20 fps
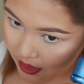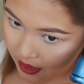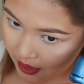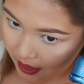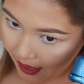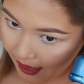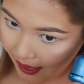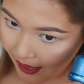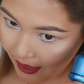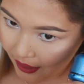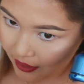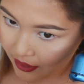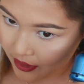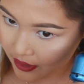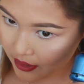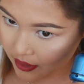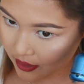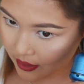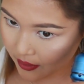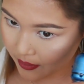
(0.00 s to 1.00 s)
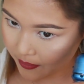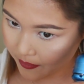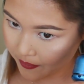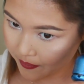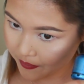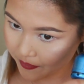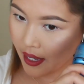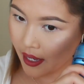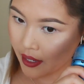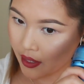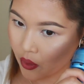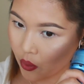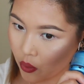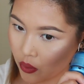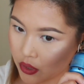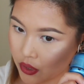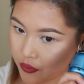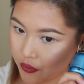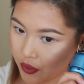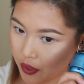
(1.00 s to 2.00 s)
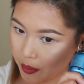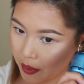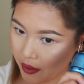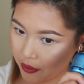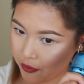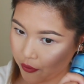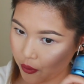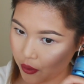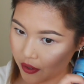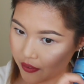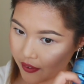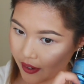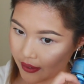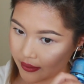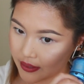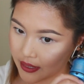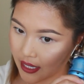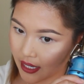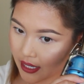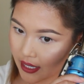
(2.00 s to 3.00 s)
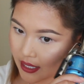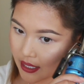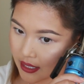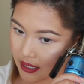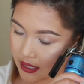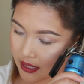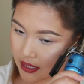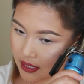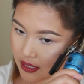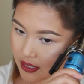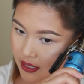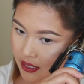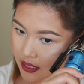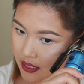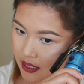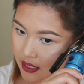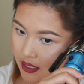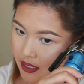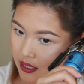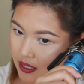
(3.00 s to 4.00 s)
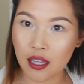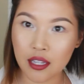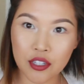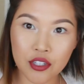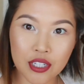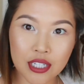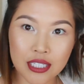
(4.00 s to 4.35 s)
the iron and hold it for about 4 or 5 seconds. And you